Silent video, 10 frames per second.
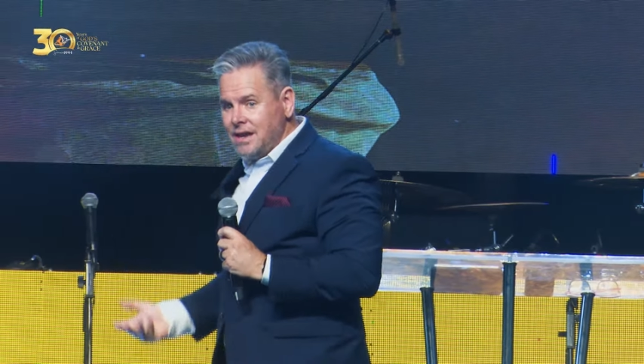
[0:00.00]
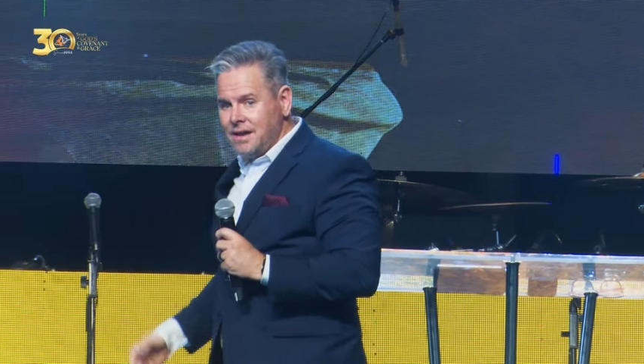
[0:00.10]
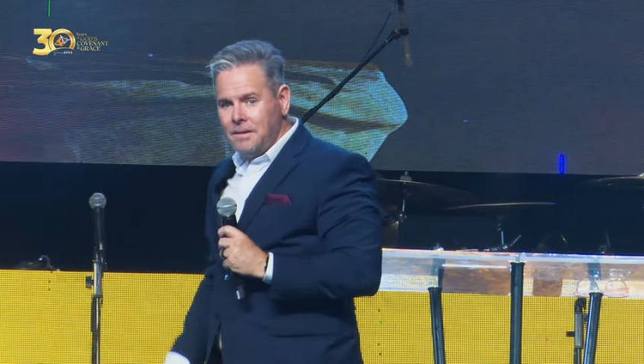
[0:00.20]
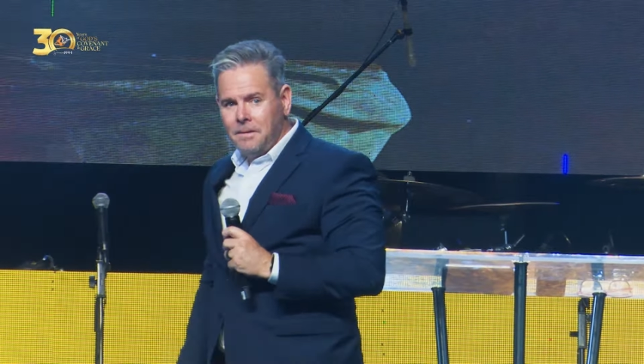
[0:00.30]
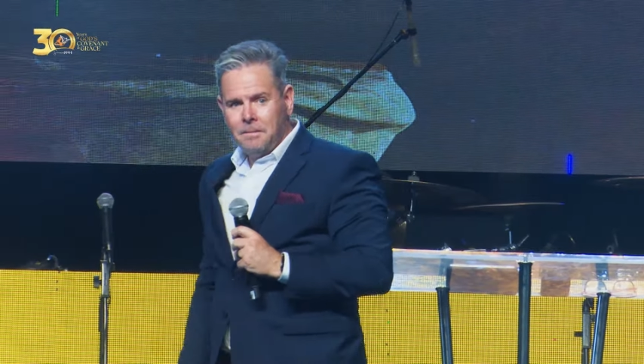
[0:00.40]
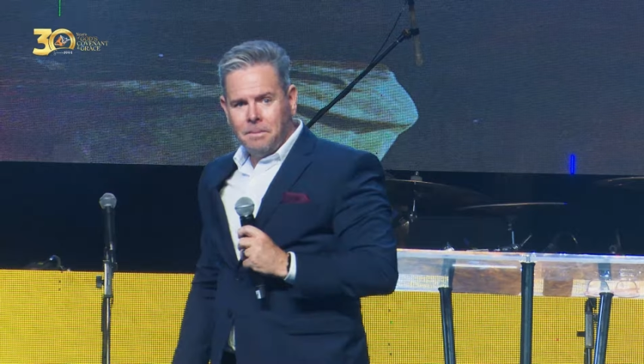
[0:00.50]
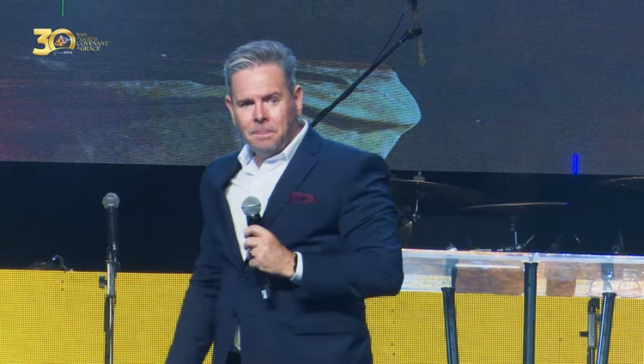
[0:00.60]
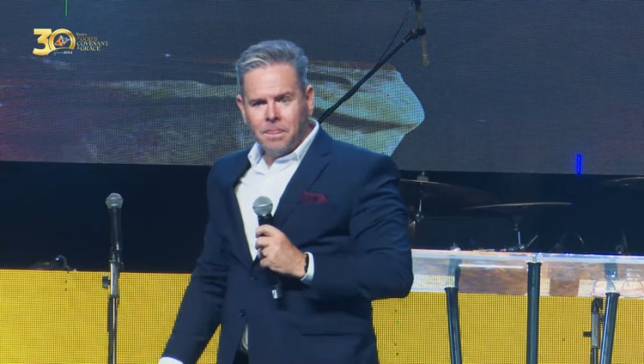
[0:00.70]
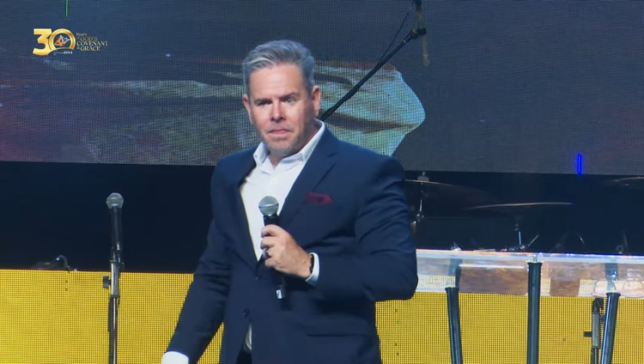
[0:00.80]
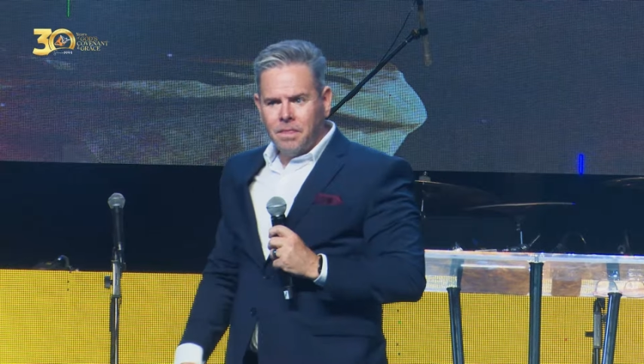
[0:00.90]

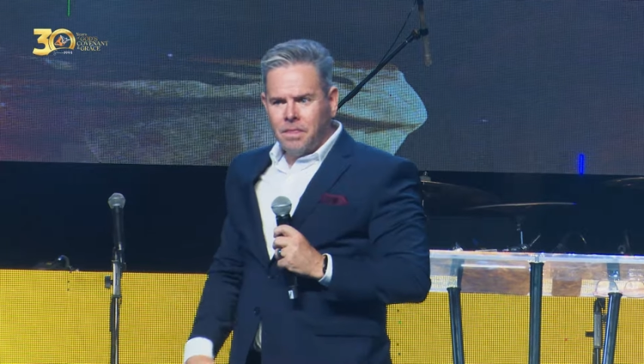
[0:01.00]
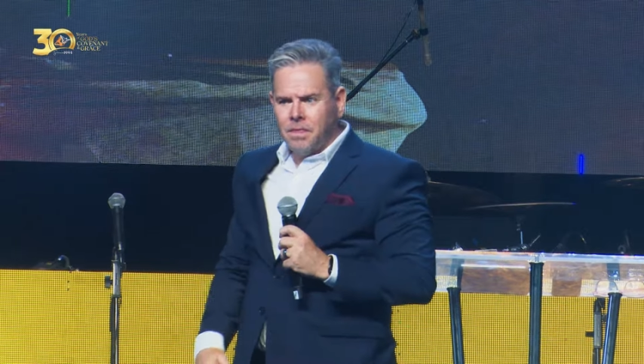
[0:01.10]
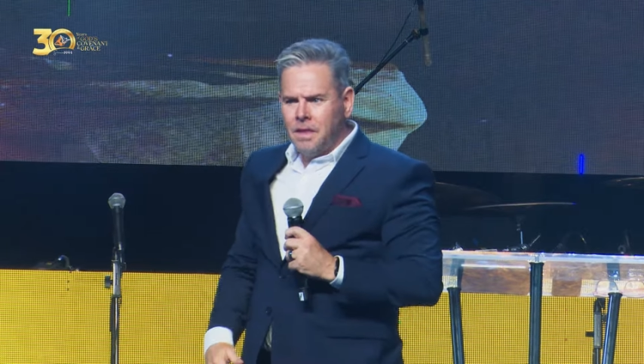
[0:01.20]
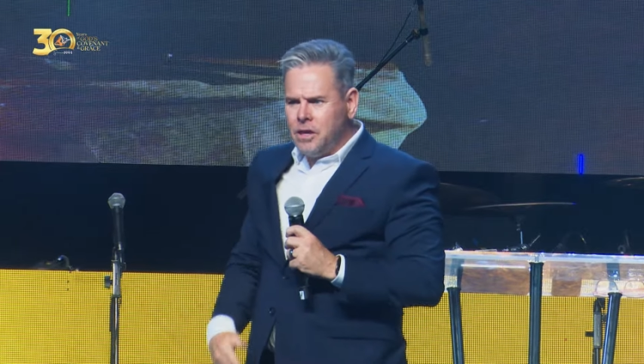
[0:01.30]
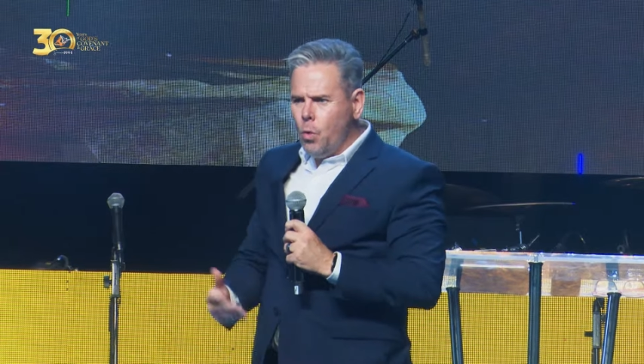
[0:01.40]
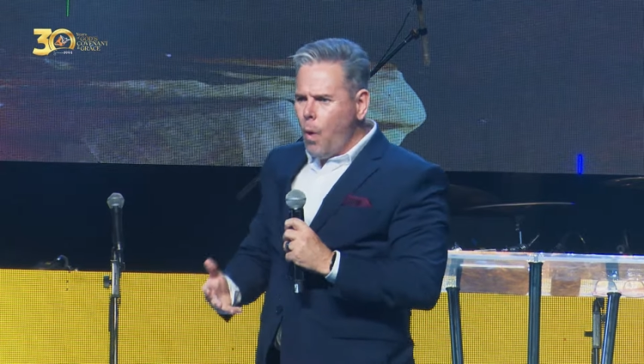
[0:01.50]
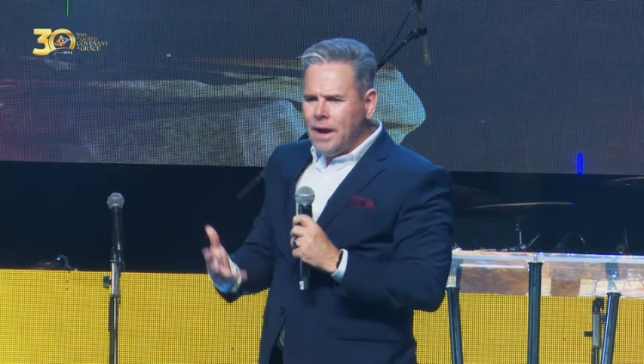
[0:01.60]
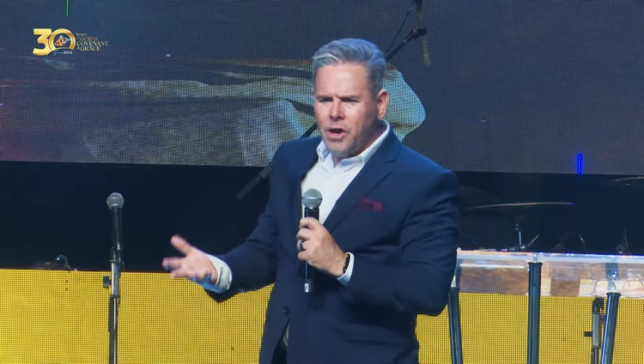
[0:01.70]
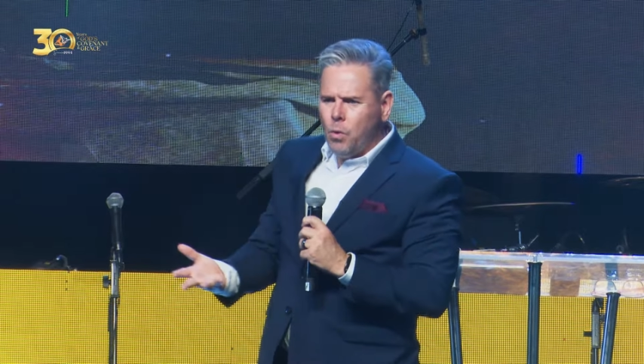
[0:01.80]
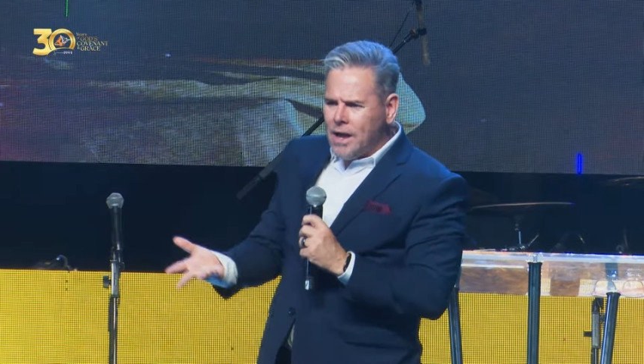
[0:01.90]
Then you
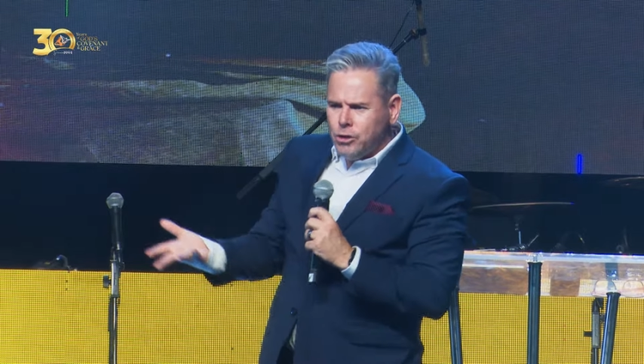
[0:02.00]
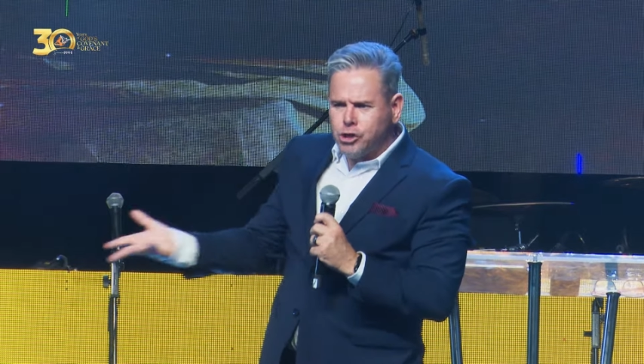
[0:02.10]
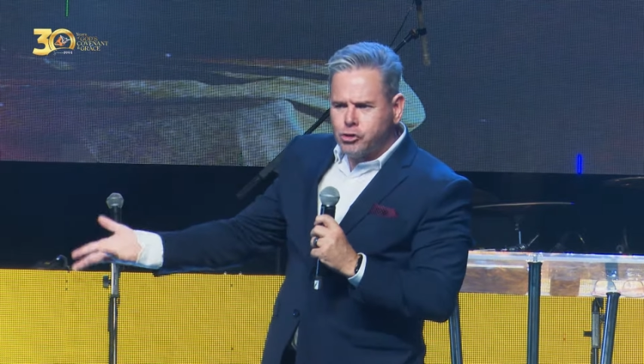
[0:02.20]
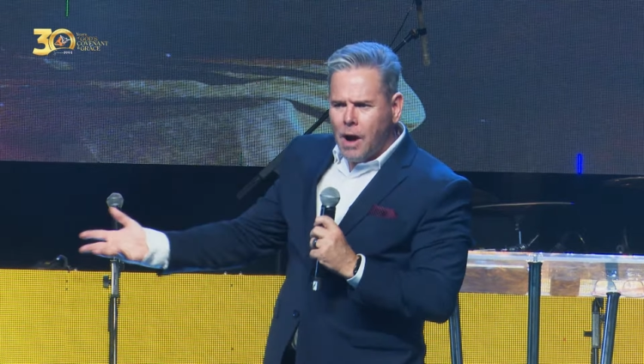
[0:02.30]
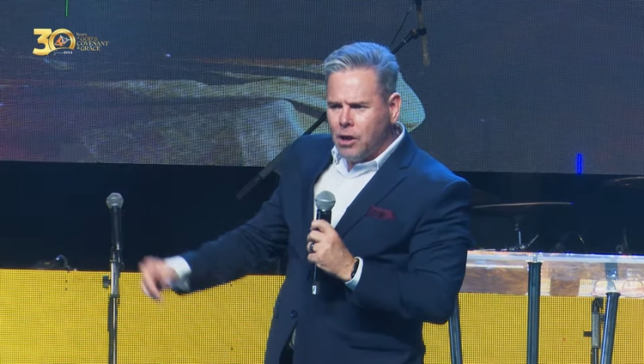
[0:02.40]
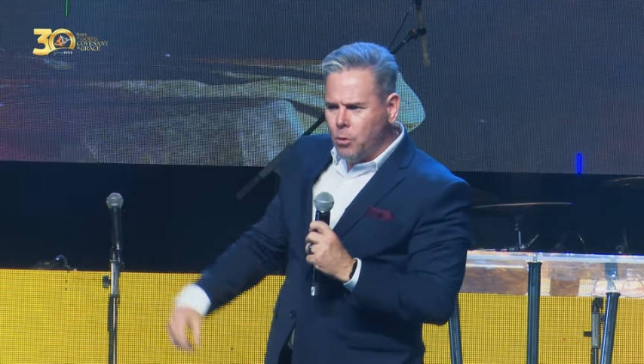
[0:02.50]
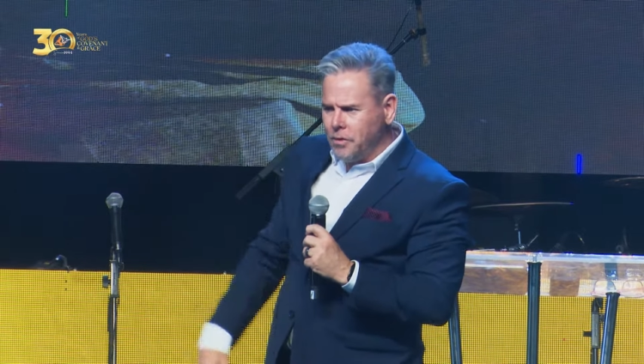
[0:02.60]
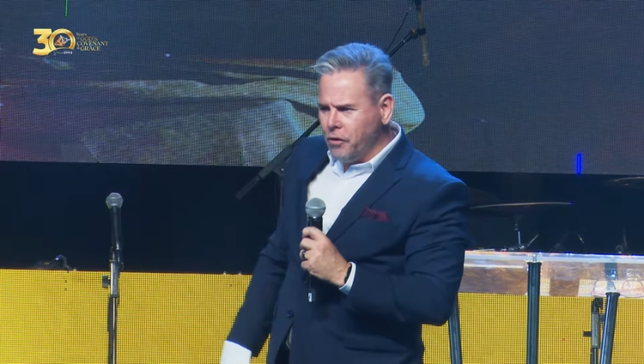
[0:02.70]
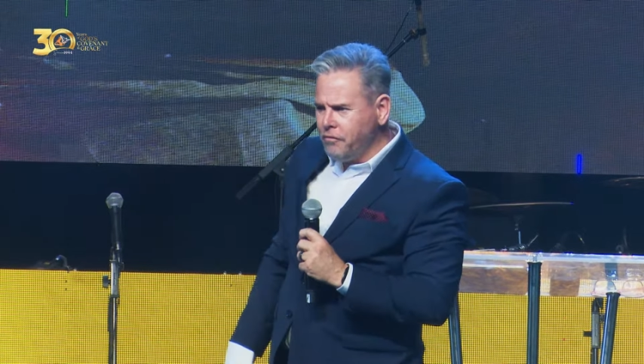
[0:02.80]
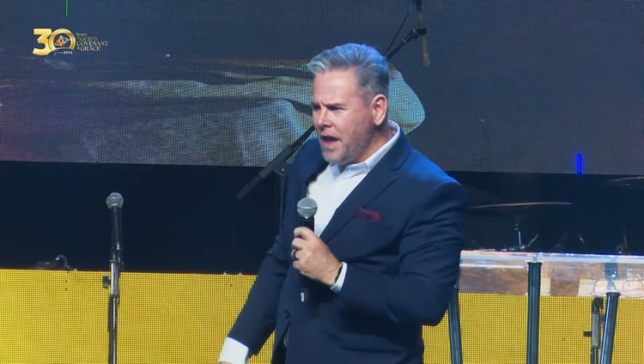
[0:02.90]
wonder why you struggle
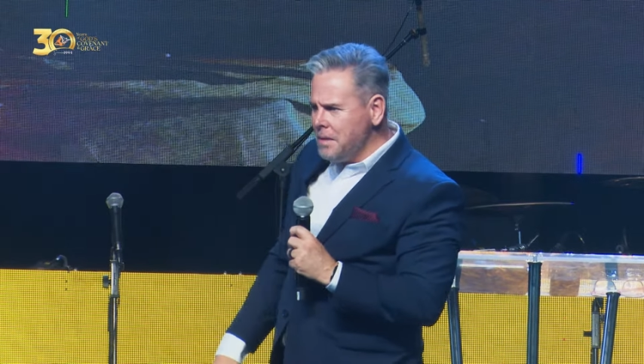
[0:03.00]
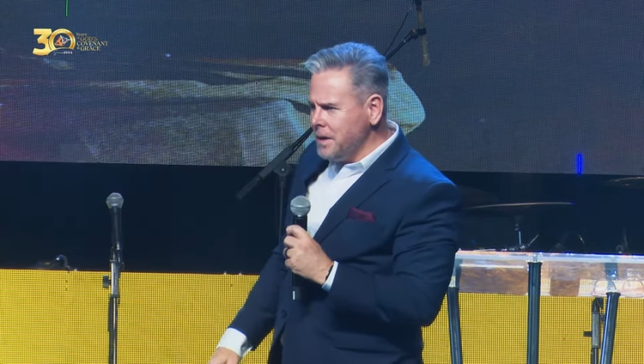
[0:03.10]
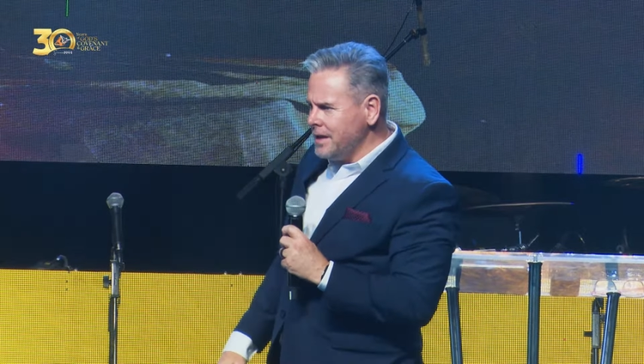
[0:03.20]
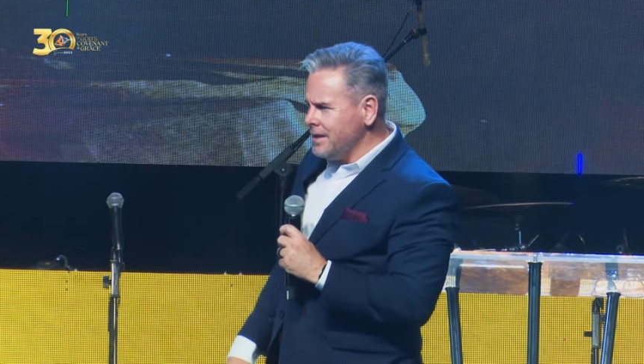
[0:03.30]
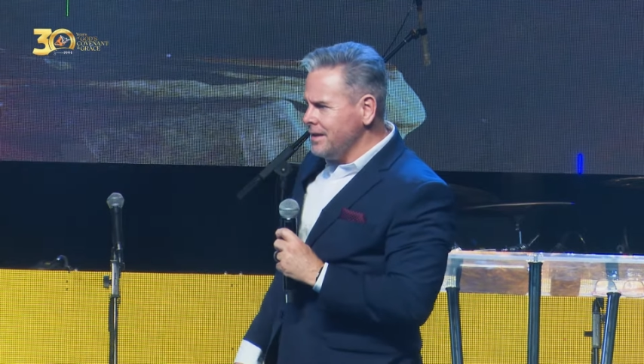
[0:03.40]
with your family.